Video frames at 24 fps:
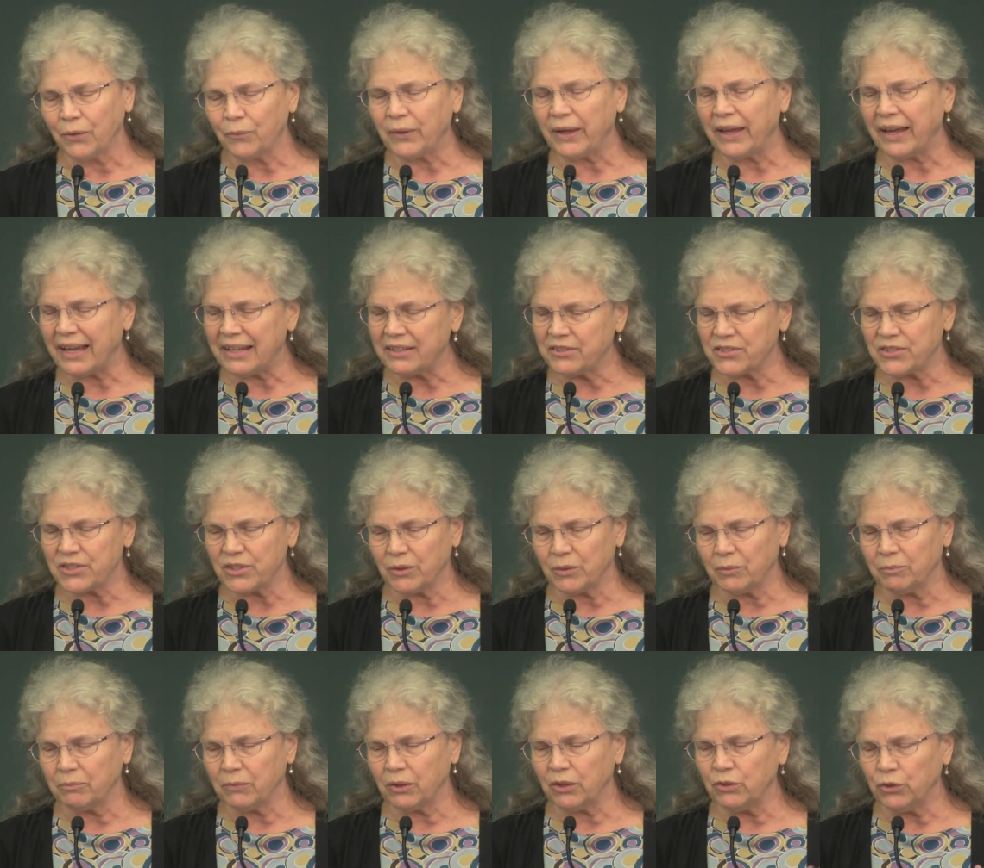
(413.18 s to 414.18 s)
We had
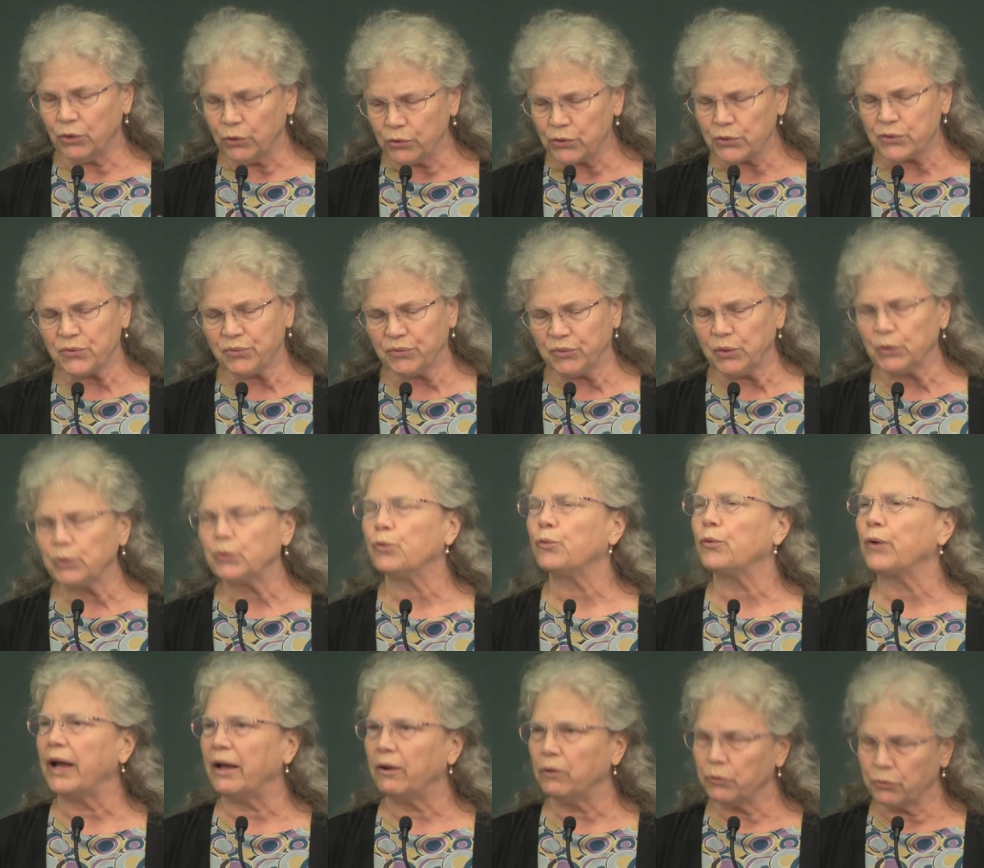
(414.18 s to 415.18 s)
some useful
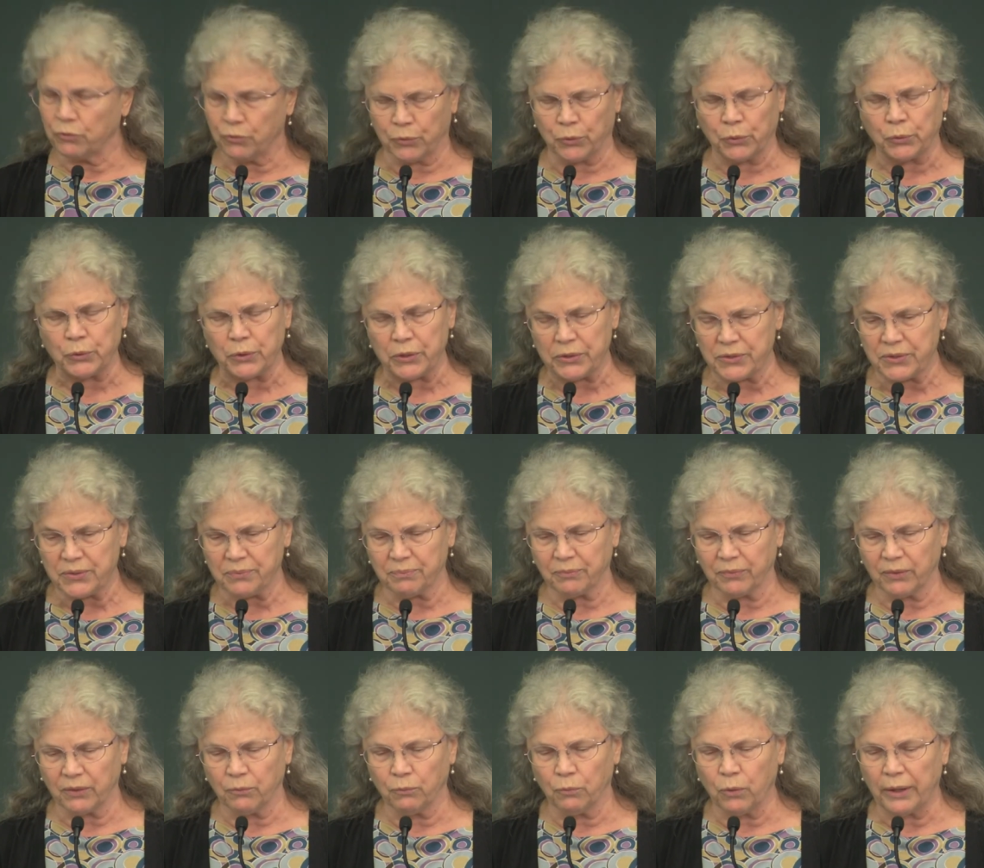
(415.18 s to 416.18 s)
ground rules.
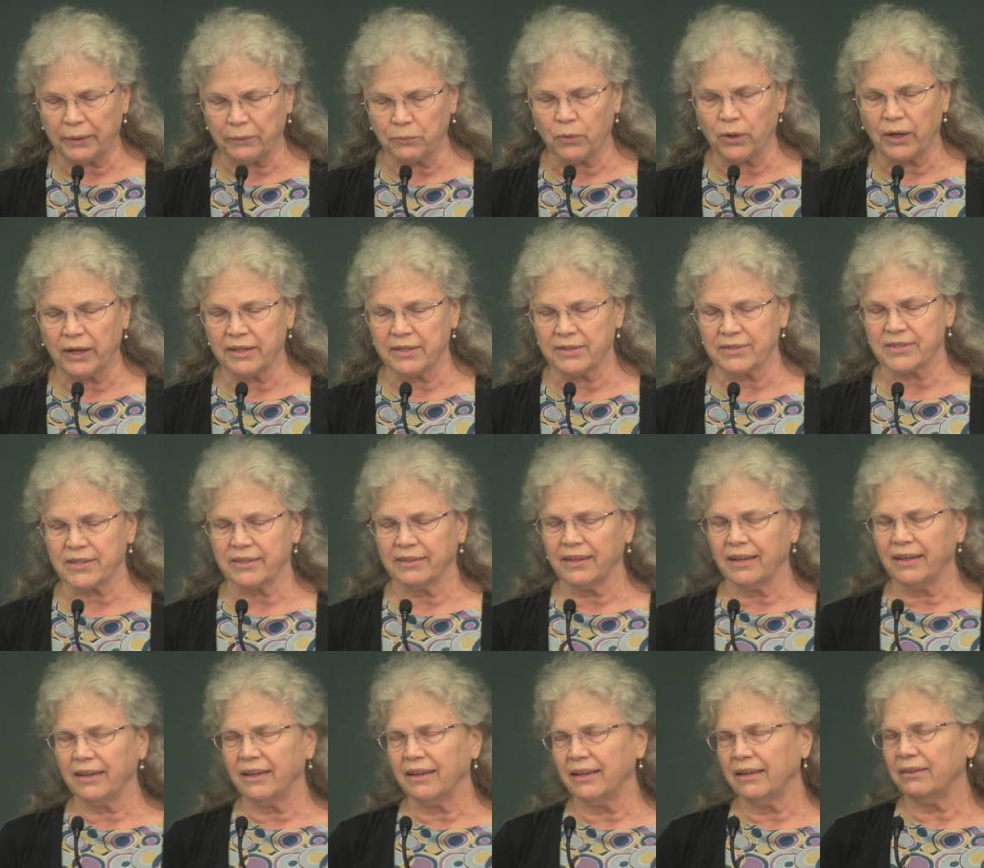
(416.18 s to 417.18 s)
One was
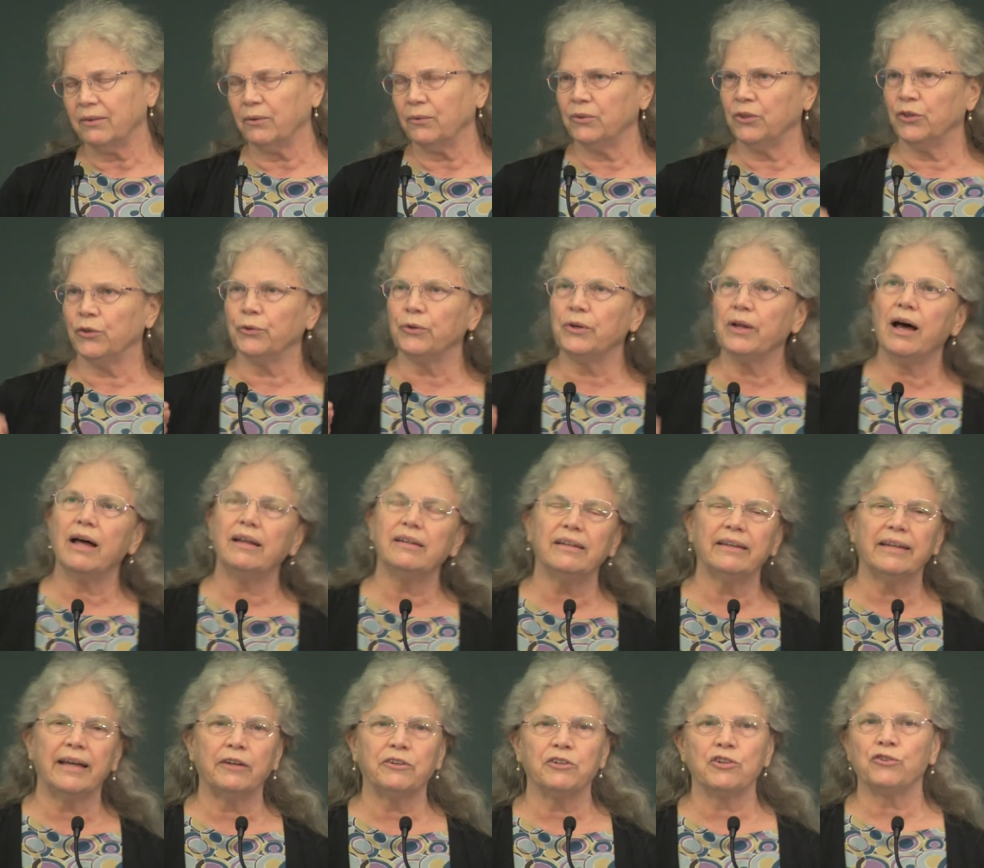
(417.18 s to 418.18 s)
you're not
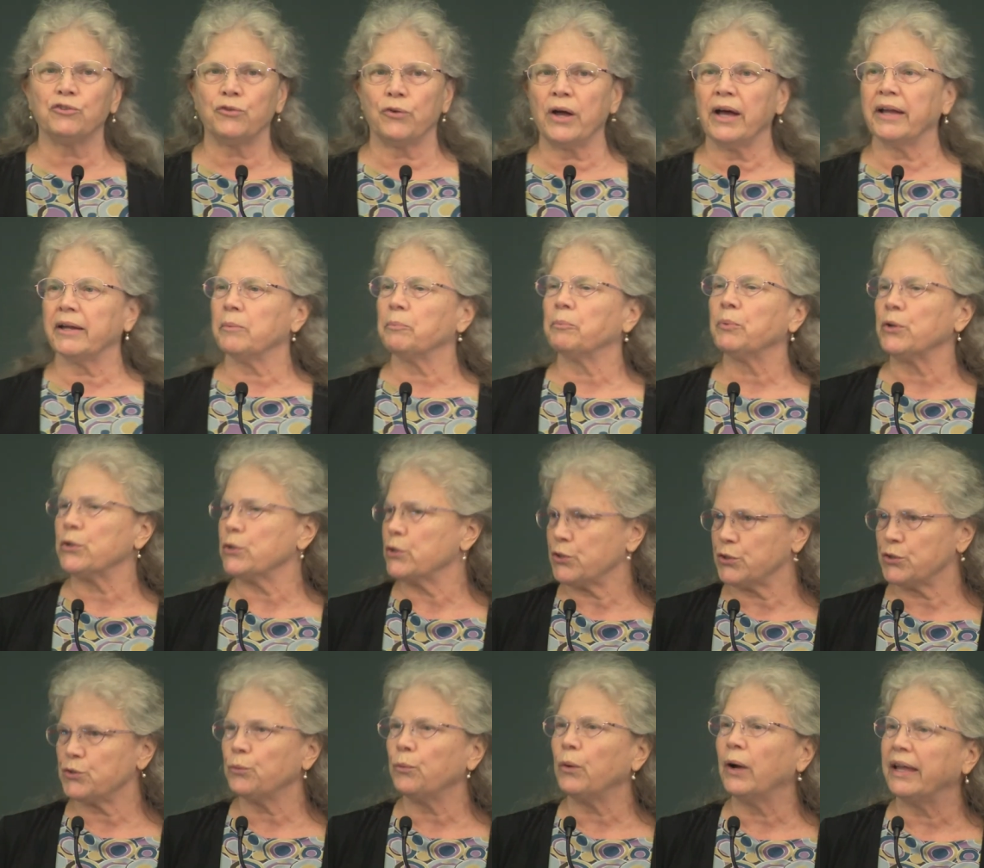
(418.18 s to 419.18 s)
allowed to try to
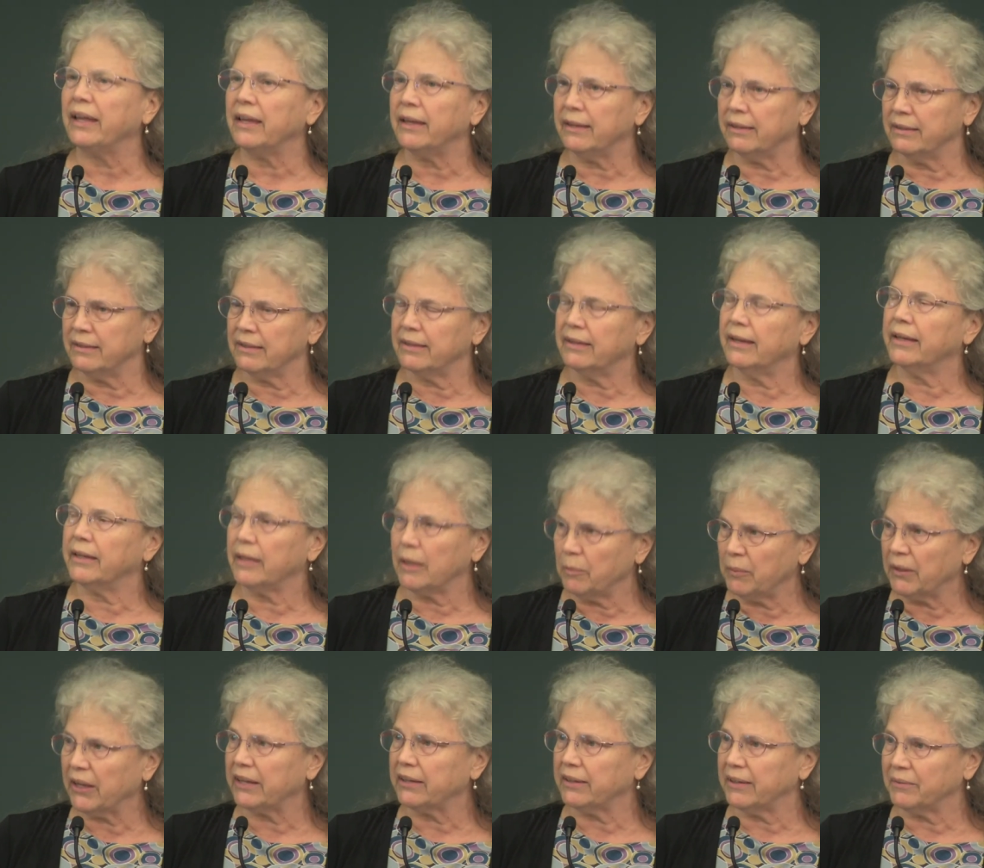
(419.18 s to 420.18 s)
persuade
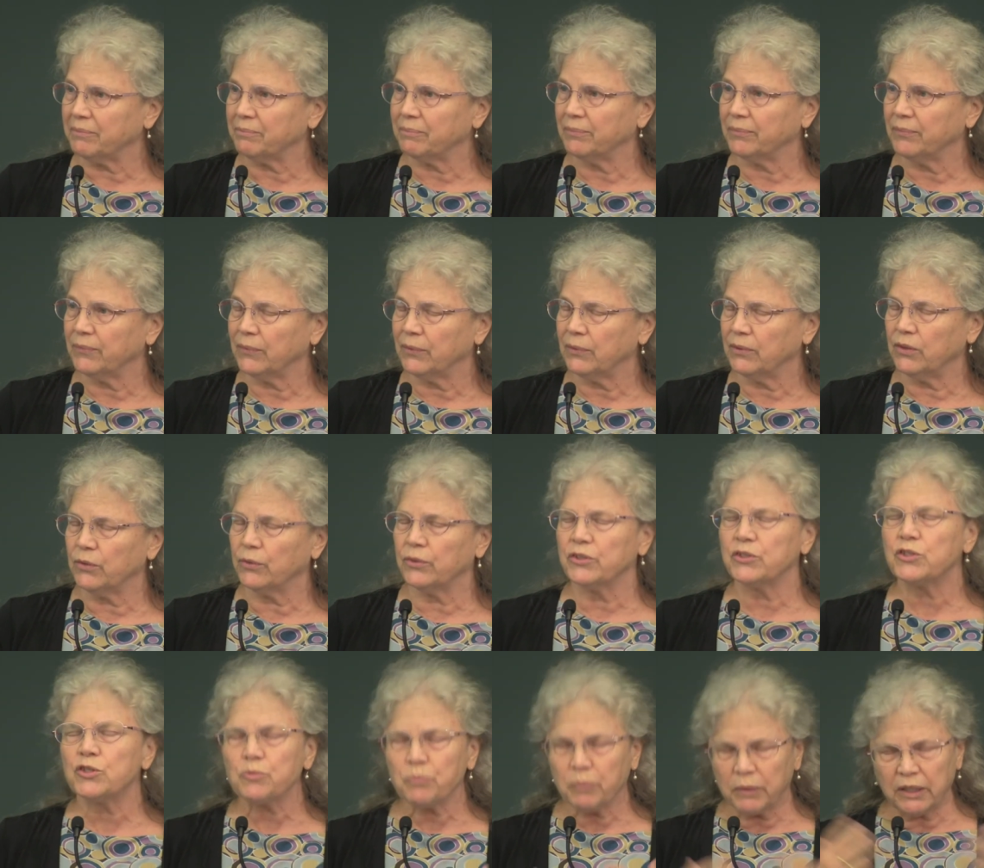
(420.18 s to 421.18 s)
anybody. You
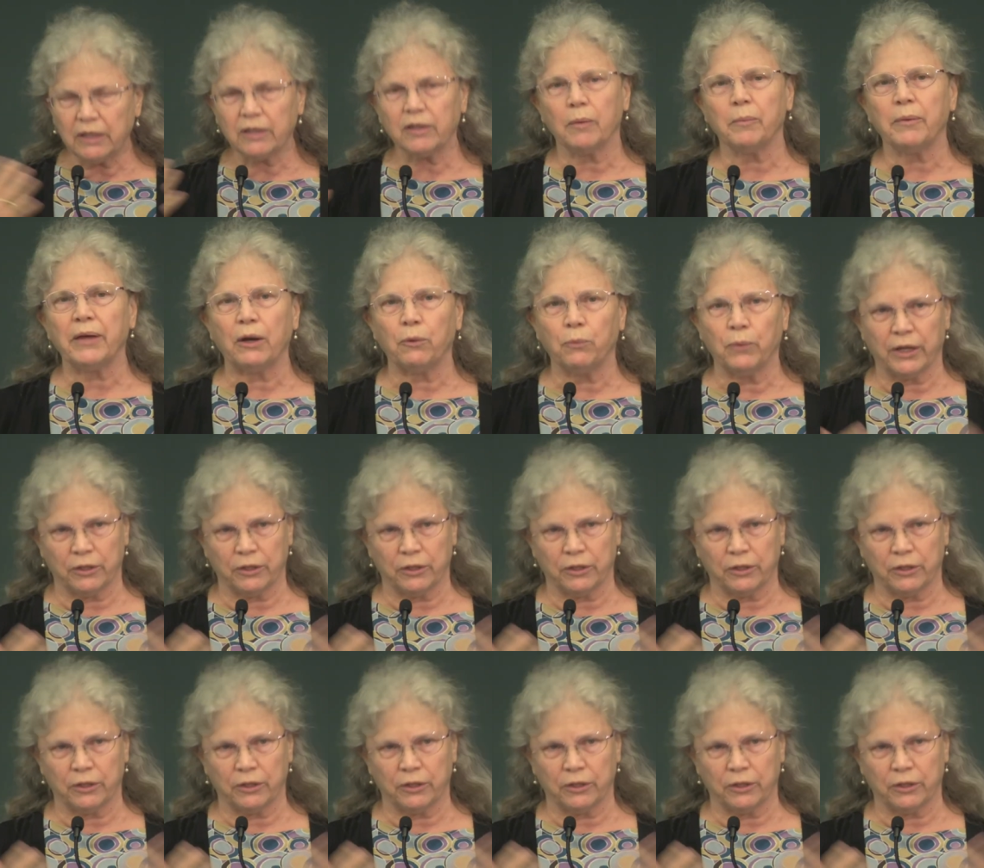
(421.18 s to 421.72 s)
can speak about